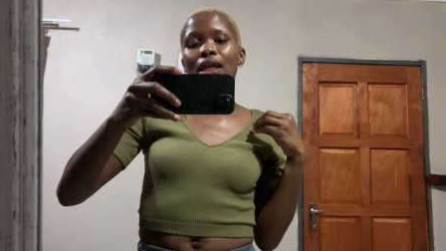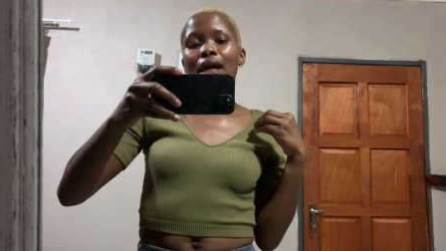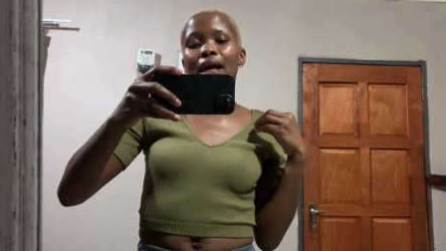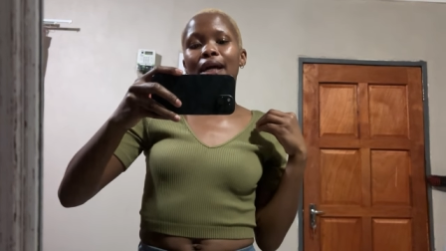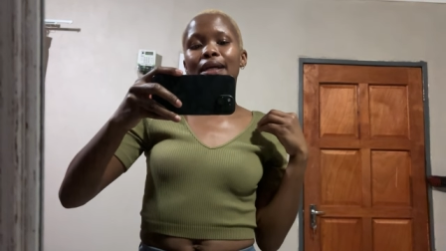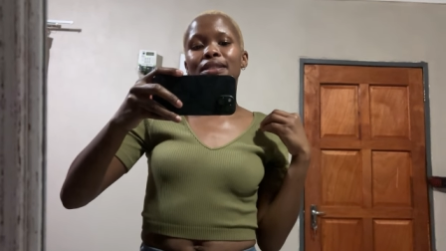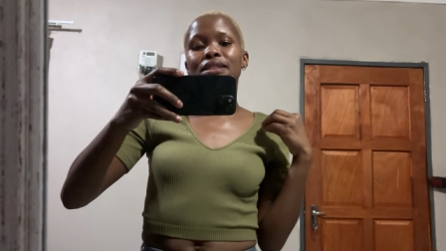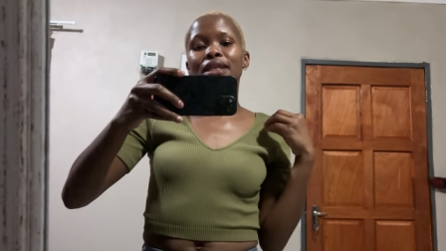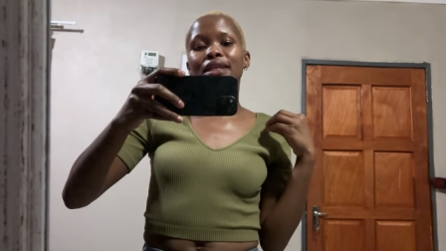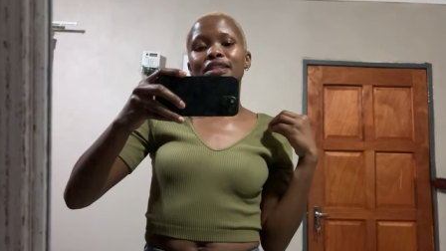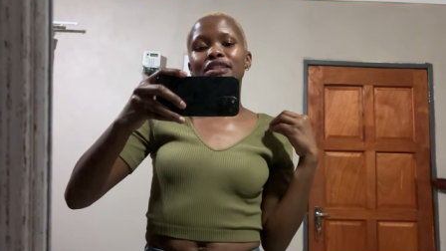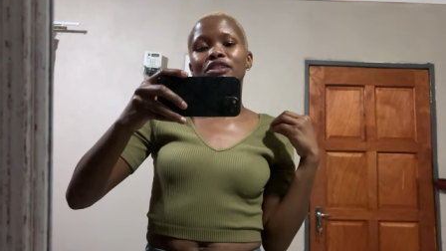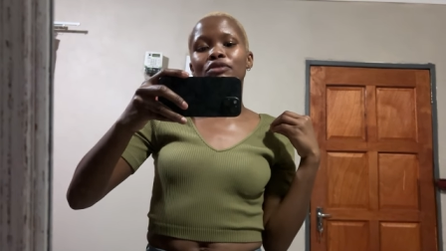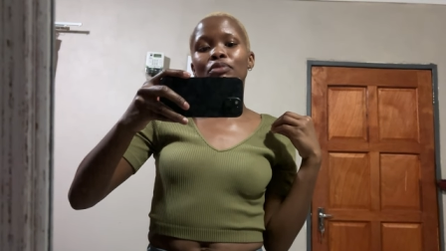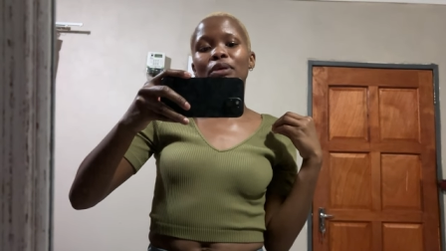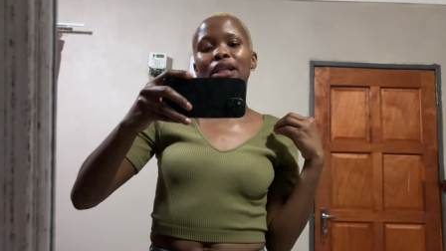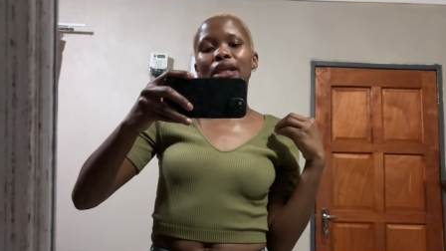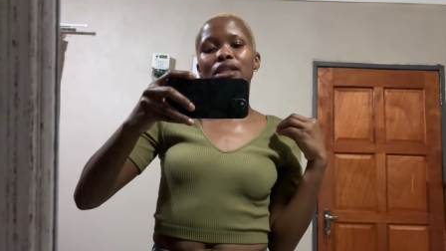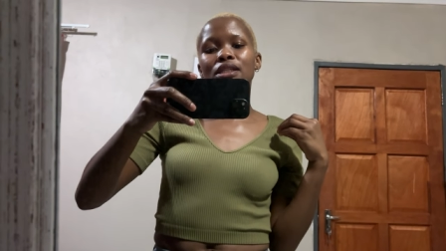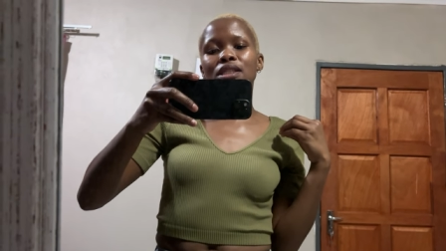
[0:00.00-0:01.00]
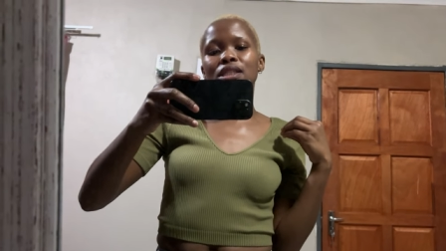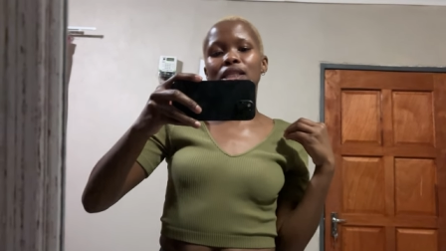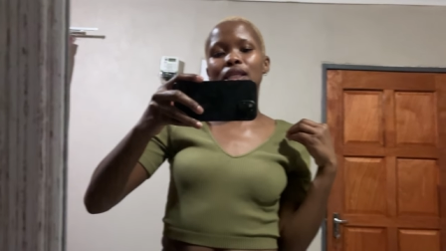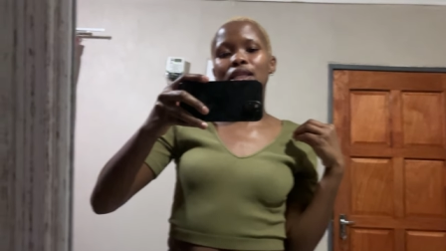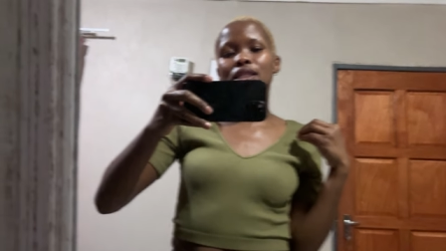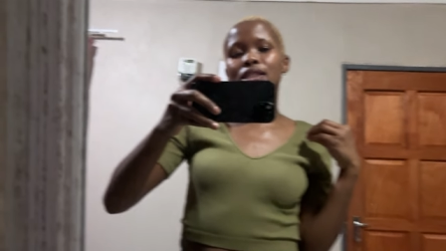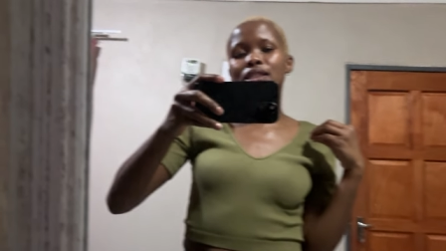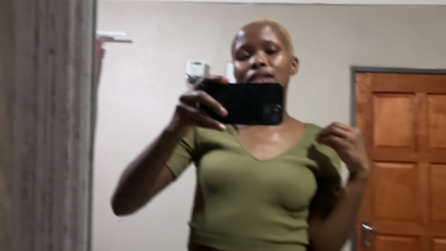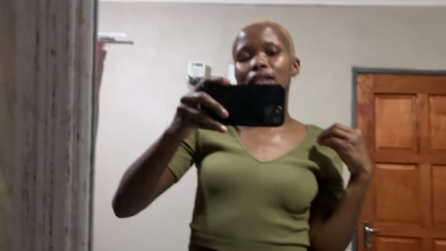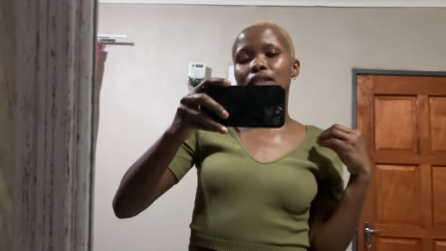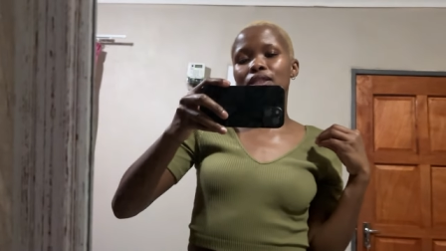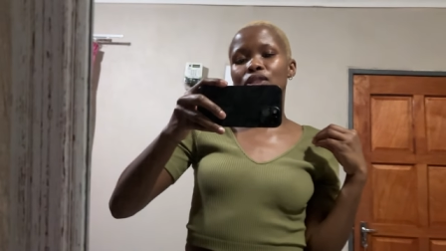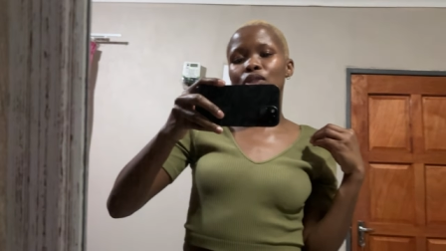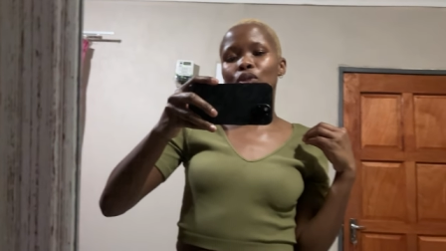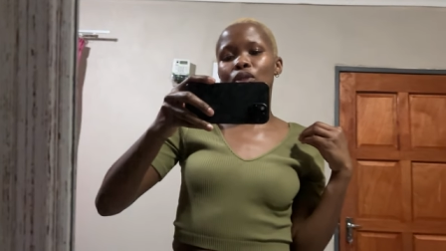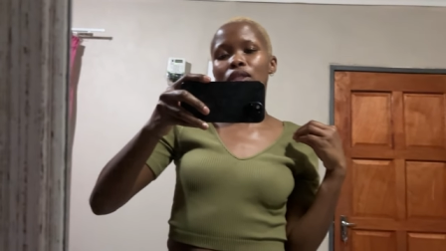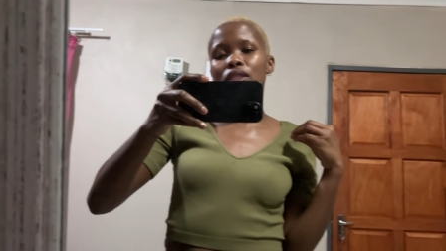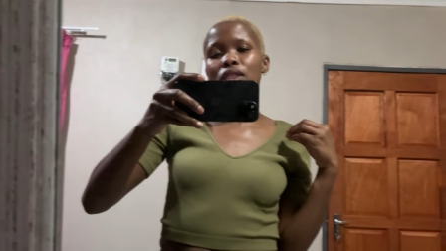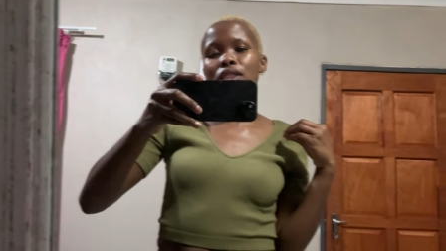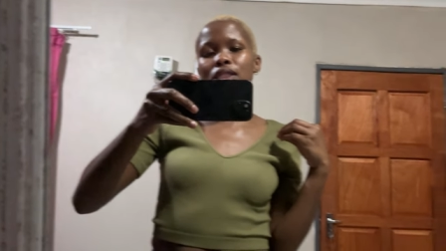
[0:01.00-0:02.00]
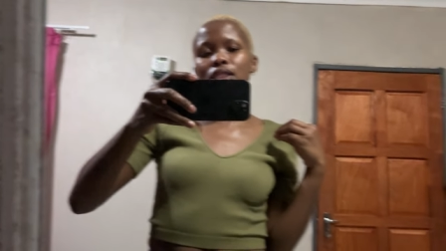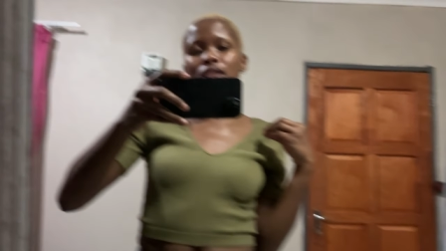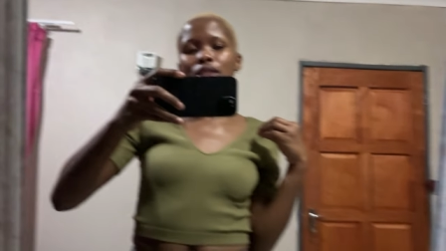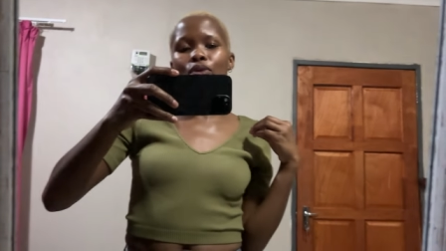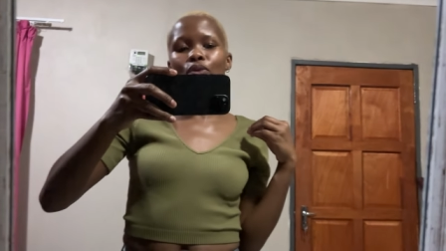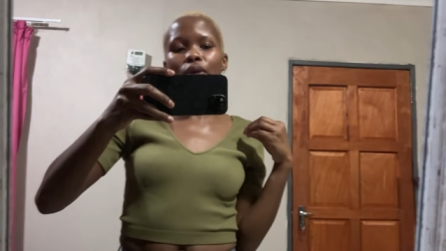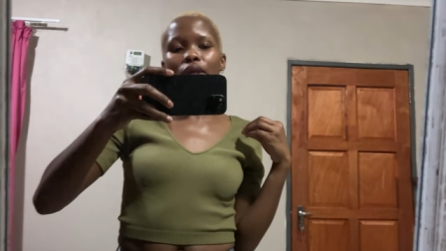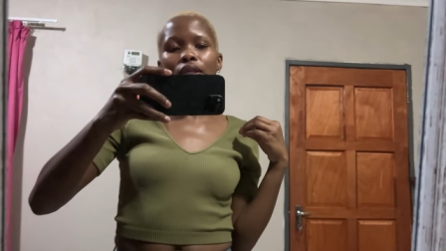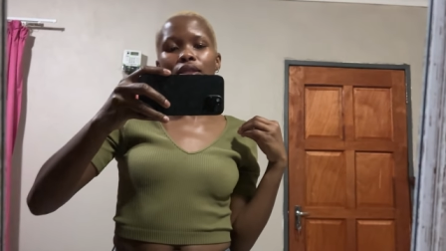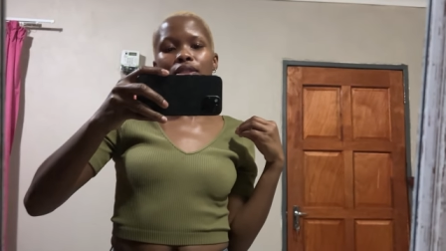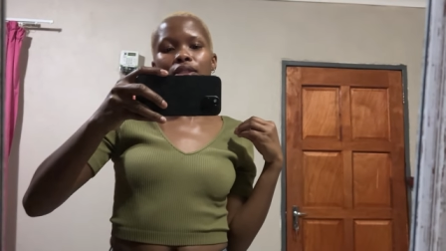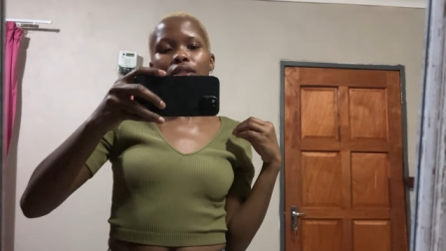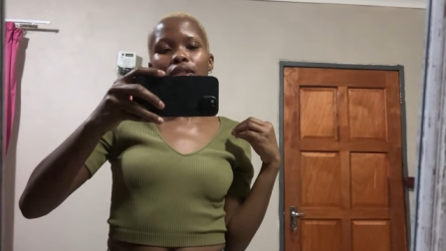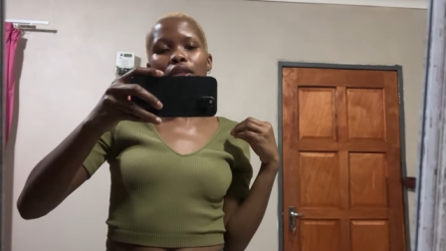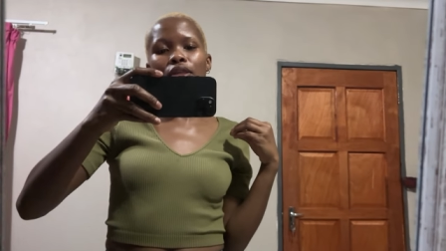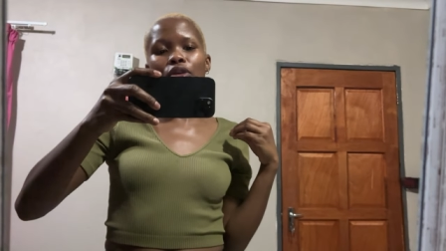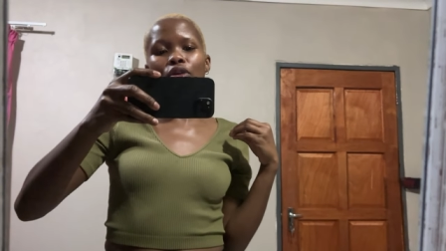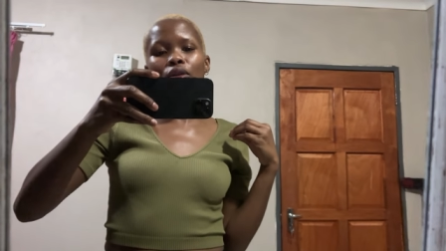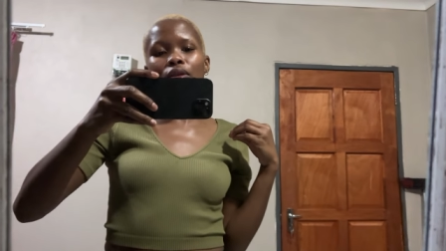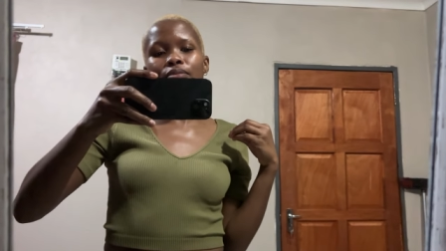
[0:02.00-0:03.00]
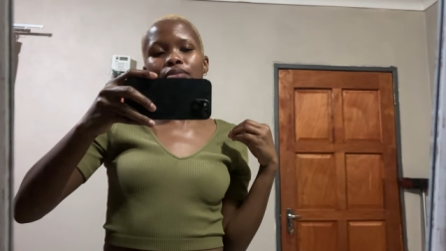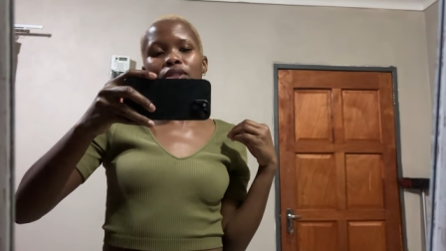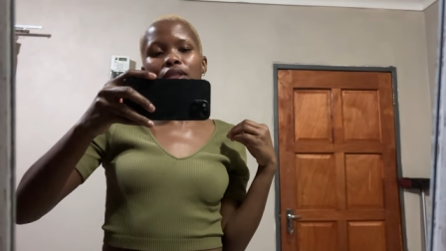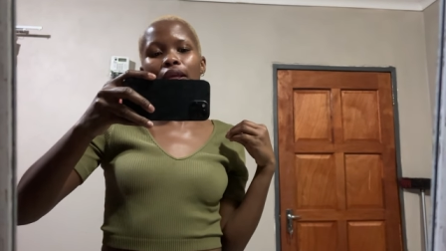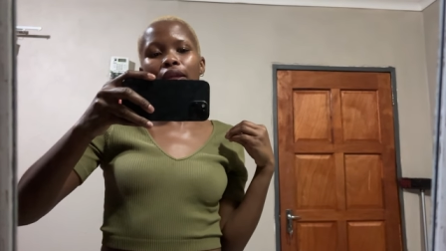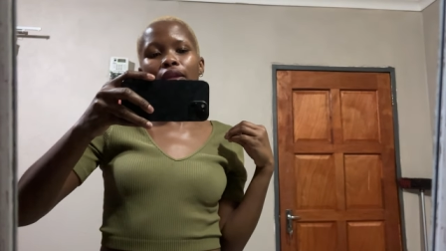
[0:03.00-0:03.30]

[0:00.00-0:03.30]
I changed places, as you can see, wait. And